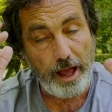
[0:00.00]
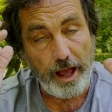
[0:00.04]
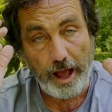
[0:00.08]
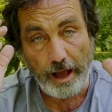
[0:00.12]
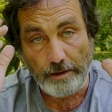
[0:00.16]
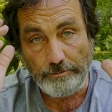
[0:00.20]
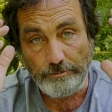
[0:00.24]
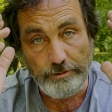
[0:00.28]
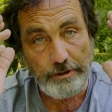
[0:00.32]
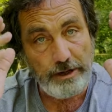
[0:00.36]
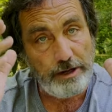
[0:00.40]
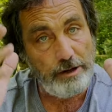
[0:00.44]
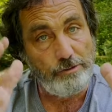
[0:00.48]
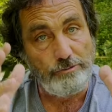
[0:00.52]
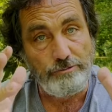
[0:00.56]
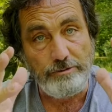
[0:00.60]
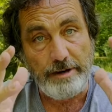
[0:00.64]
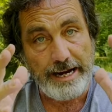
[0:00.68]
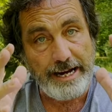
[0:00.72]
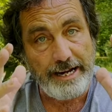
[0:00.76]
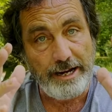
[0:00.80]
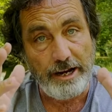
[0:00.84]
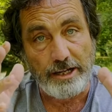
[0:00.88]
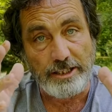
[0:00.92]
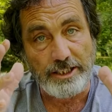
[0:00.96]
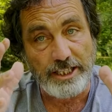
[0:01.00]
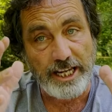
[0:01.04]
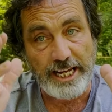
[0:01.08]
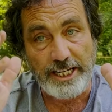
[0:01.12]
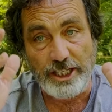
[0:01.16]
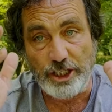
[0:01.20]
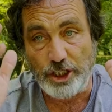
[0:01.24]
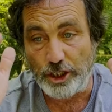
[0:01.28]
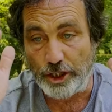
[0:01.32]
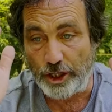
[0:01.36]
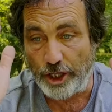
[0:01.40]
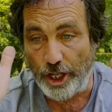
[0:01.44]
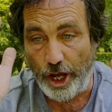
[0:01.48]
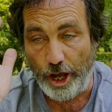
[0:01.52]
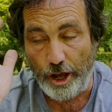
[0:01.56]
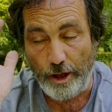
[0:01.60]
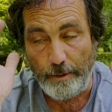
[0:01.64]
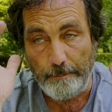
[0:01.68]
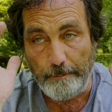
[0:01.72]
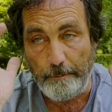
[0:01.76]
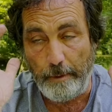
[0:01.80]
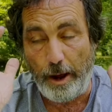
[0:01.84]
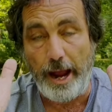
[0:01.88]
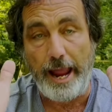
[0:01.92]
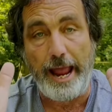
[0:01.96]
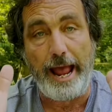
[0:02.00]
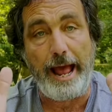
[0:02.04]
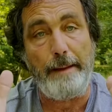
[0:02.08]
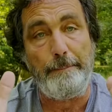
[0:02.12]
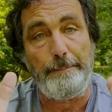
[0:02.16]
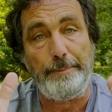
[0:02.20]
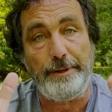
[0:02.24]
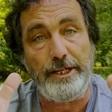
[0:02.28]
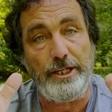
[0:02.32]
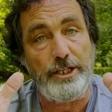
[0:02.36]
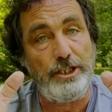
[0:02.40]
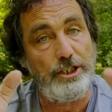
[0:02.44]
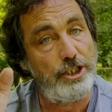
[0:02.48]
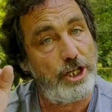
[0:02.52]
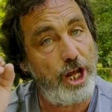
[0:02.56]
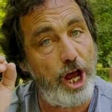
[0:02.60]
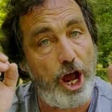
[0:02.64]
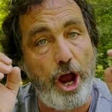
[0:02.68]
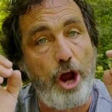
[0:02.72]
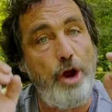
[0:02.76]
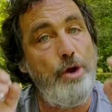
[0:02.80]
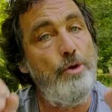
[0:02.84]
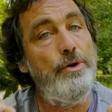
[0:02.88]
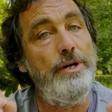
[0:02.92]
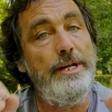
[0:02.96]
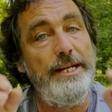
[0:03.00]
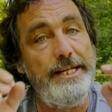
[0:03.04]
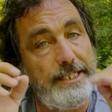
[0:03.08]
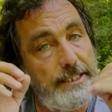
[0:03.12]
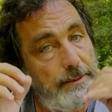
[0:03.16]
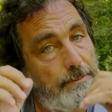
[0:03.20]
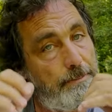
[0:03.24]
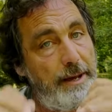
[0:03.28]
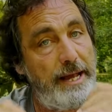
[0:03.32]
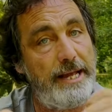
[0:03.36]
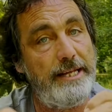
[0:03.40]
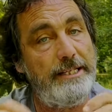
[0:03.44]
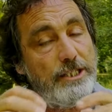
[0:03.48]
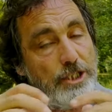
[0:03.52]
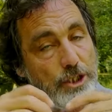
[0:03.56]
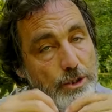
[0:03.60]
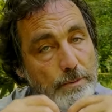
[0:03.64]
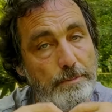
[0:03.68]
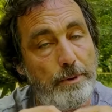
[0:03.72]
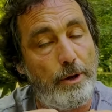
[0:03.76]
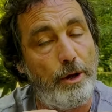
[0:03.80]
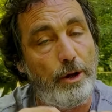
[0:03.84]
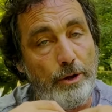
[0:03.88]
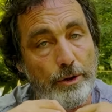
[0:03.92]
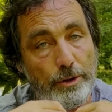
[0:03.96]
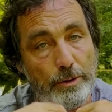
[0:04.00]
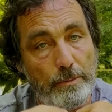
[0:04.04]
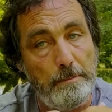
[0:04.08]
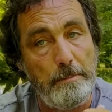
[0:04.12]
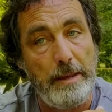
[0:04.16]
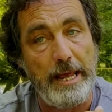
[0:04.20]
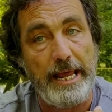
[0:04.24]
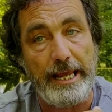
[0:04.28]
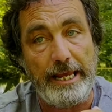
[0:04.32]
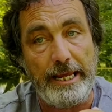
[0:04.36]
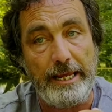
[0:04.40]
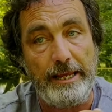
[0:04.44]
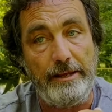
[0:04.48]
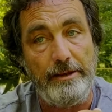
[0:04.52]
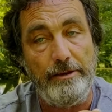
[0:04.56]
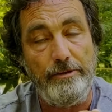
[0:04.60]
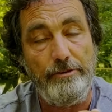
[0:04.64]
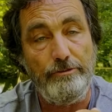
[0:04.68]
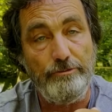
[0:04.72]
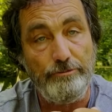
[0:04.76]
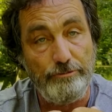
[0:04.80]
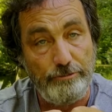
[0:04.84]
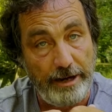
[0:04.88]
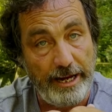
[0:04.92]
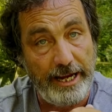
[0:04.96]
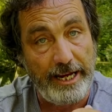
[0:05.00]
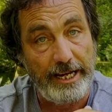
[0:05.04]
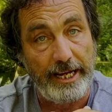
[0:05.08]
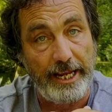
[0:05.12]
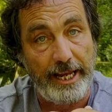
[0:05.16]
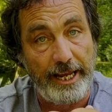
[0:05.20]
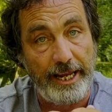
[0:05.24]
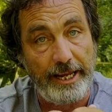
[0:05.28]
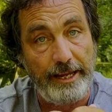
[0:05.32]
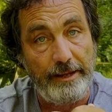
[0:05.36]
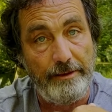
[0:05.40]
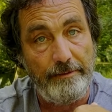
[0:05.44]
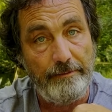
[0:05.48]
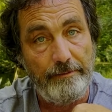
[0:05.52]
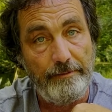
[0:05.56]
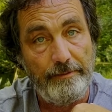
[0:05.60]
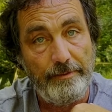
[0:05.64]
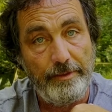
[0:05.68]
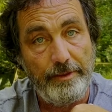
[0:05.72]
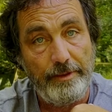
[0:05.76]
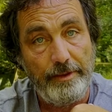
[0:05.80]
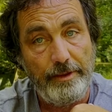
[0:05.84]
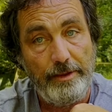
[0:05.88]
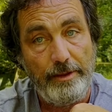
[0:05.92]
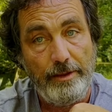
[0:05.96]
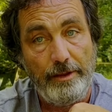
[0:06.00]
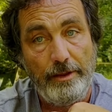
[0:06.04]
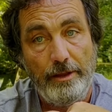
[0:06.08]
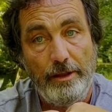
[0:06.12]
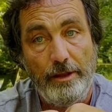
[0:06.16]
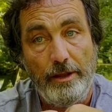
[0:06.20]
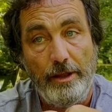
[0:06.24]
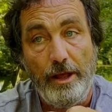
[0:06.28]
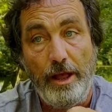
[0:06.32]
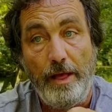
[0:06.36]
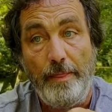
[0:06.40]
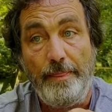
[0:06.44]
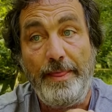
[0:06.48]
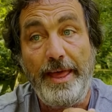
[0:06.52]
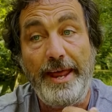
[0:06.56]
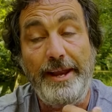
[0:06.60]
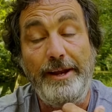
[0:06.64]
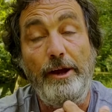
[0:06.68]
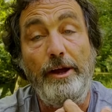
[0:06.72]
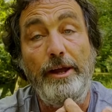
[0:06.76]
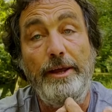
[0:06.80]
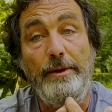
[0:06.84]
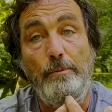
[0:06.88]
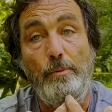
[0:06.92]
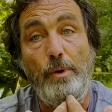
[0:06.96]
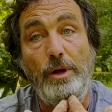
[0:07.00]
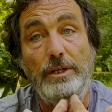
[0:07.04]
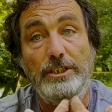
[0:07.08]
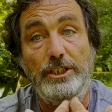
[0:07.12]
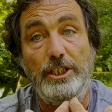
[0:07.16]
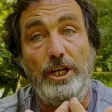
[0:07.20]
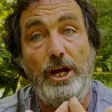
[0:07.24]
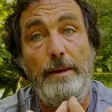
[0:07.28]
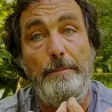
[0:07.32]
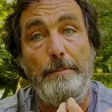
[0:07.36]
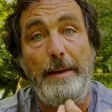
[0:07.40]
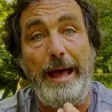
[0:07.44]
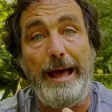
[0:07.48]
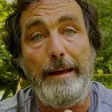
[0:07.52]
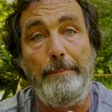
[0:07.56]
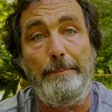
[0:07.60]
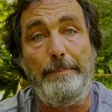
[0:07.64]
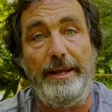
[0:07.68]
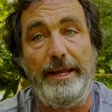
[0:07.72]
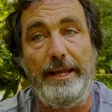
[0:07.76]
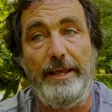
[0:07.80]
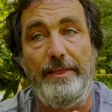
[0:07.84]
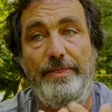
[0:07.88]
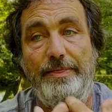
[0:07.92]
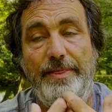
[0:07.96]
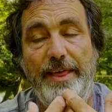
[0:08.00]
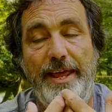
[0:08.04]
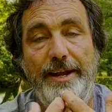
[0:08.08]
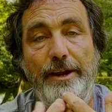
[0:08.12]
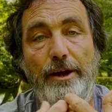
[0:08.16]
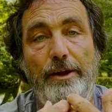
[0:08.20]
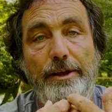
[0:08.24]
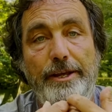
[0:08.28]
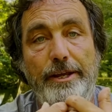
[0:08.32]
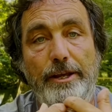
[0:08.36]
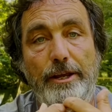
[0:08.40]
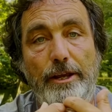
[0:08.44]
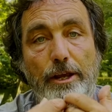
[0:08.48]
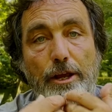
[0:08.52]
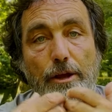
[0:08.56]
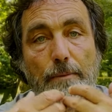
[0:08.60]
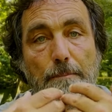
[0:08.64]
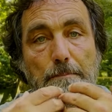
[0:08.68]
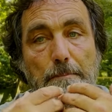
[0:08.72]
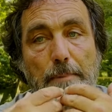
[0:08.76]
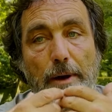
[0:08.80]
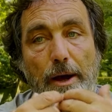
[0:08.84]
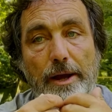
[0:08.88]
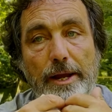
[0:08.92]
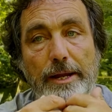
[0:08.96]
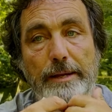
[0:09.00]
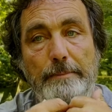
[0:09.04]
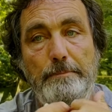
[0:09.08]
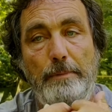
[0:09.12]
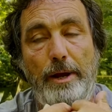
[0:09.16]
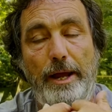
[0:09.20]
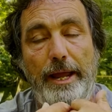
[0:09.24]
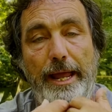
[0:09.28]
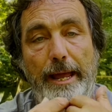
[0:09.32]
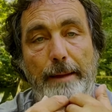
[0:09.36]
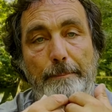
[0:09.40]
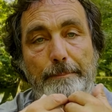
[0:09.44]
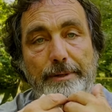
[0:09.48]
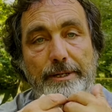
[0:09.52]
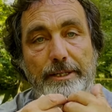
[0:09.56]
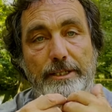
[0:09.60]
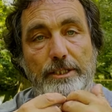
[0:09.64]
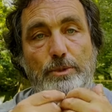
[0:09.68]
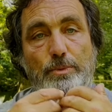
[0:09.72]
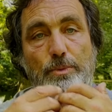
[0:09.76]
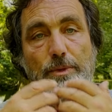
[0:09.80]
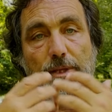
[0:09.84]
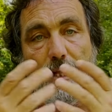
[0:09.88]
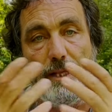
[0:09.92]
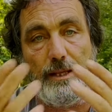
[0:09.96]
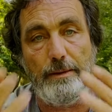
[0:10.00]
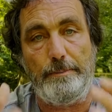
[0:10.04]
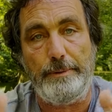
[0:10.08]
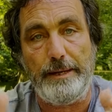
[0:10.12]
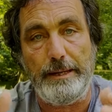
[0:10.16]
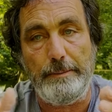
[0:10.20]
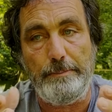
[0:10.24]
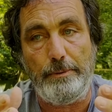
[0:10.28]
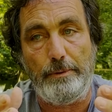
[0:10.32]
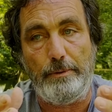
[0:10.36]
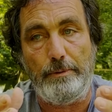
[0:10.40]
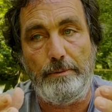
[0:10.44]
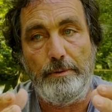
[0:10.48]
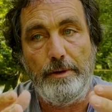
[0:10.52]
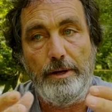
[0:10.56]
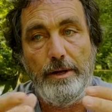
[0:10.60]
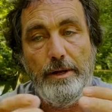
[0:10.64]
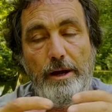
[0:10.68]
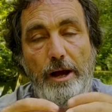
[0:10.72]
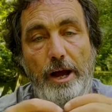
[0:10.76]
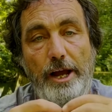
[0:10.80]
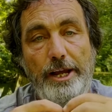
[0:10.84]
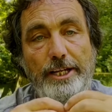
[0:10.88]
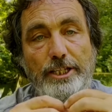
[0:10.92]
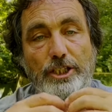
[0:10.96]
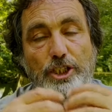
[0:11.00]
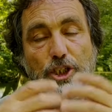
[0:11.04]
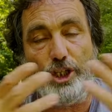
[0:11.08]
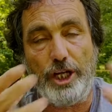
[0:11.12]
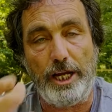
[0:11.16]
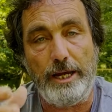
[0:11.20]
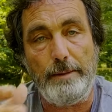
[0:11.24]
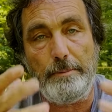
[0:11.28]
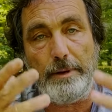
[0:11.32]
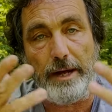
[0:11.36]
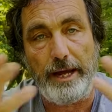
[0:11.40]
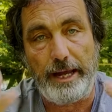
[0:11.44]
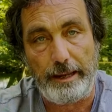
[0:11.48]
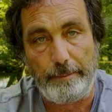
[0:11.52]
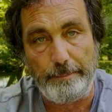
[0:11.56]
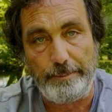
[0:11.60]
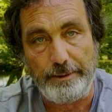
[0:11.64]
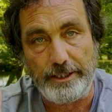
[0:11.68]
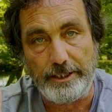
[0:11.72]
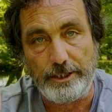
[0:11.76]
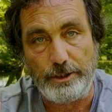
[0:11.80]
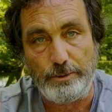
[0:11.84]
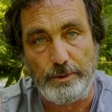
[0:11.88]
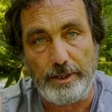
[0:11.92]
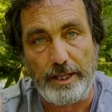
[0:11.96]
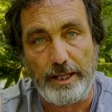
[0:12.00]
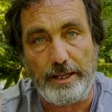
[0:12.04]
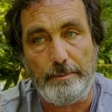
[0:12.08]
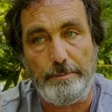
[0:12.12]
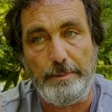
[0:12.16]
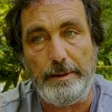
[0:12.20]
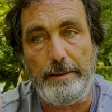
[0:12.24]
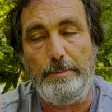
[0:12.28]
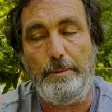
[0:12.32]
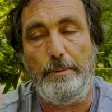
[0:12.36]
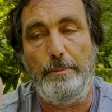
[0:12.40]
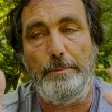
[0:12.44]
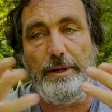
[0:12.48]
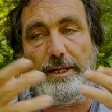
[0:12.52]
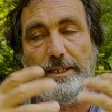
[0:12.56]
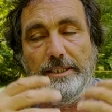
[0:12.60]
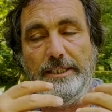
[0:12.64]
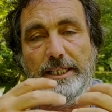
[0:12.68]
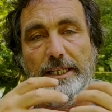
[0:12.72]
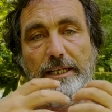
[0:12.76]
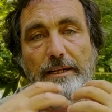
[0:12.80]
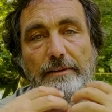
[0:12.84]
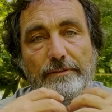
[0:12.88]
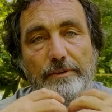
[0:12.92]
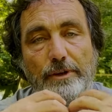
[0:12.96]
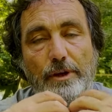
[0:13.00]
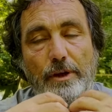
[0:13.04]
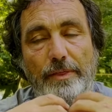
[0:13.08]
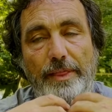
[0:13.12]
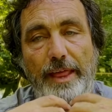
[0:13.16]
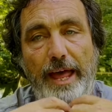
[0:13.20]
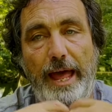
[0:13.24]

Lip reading: real realization that my happiness only depends upon me, really. Once I'm happy, then I can combine my happiness with other people. I can share my happiness with other people. But until I've got the